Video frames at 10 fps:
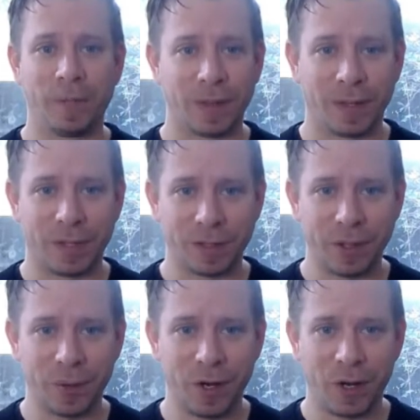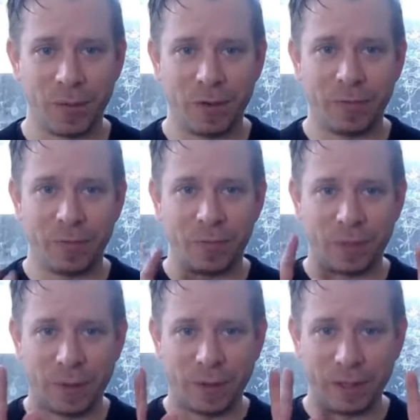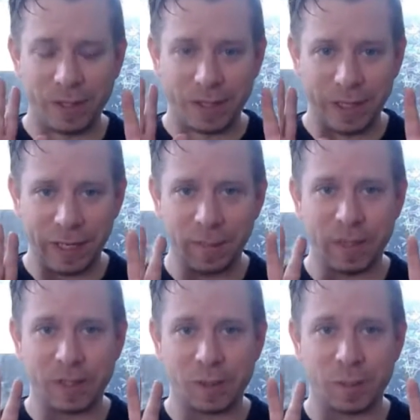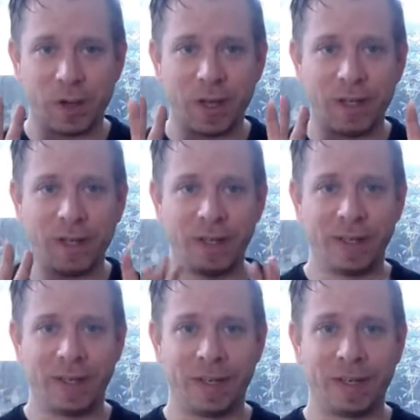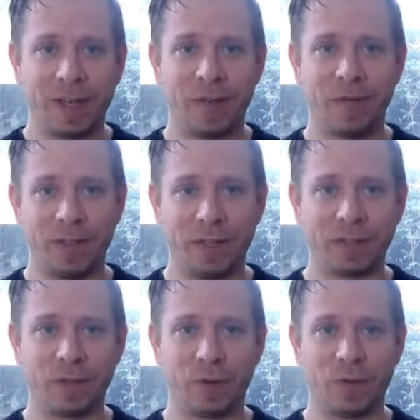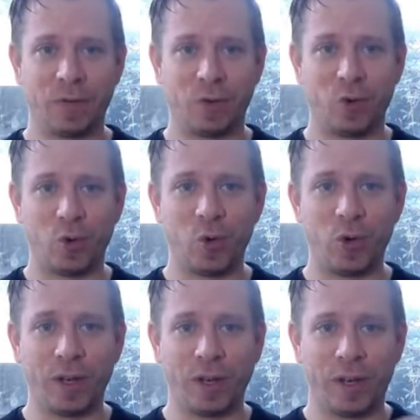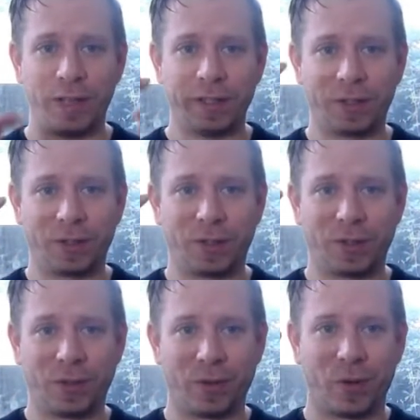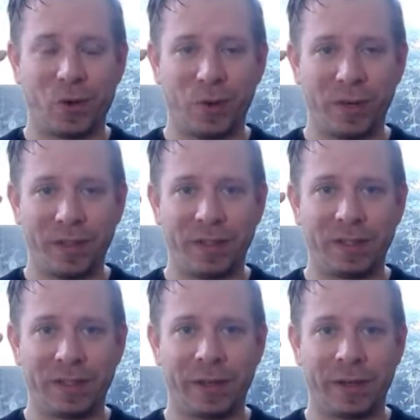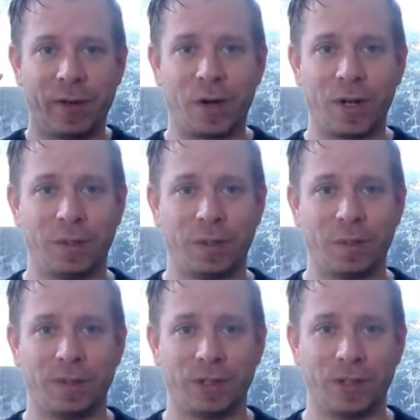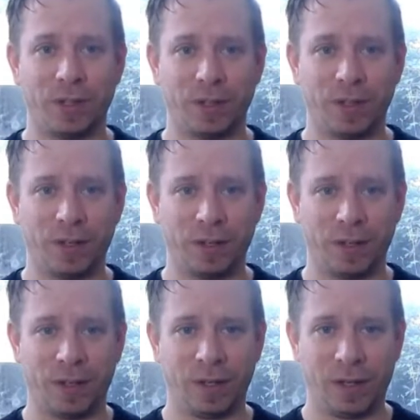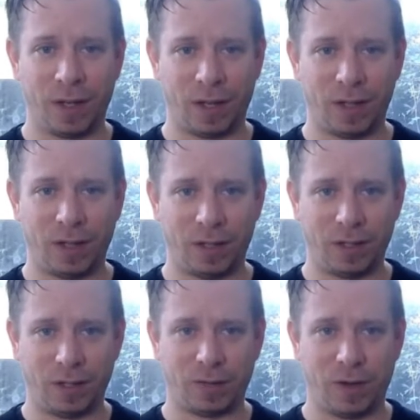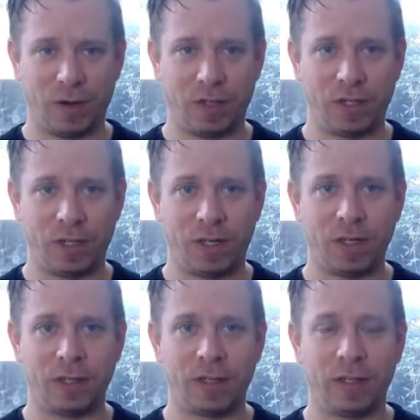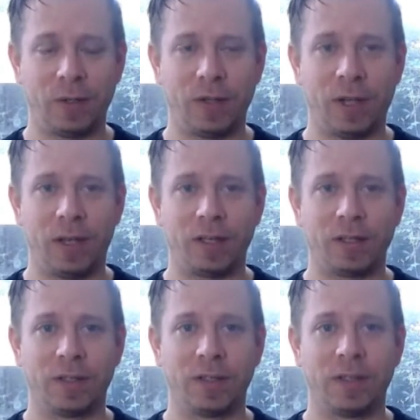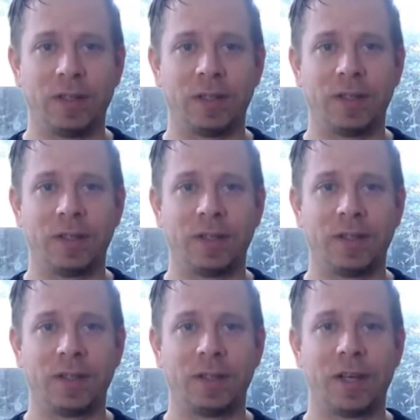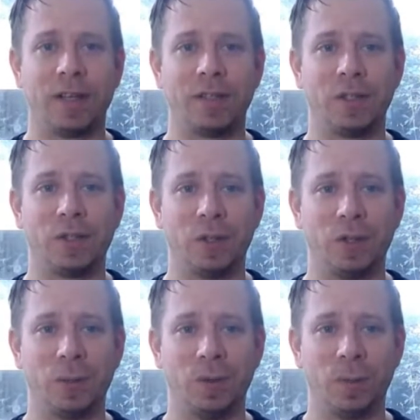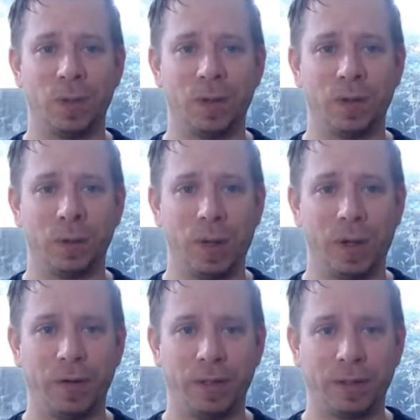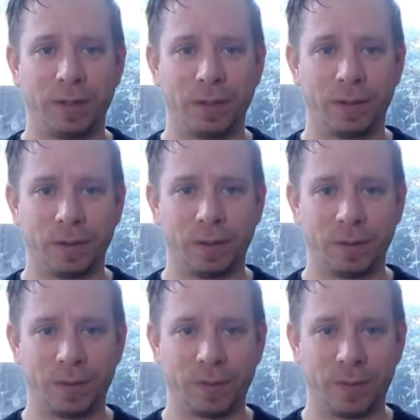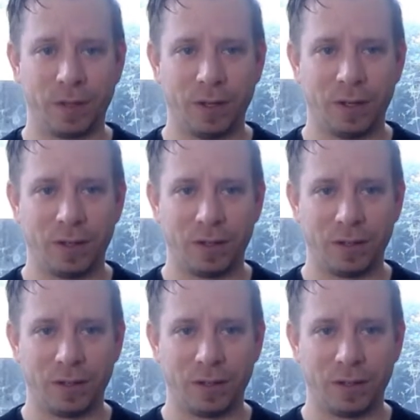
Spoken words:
That's not what I want. I want you to keep the spine kind of in this sort of organized, oriented to the horizon position, and then just very gently tilt the head as you do the movement of your pelvis. Good.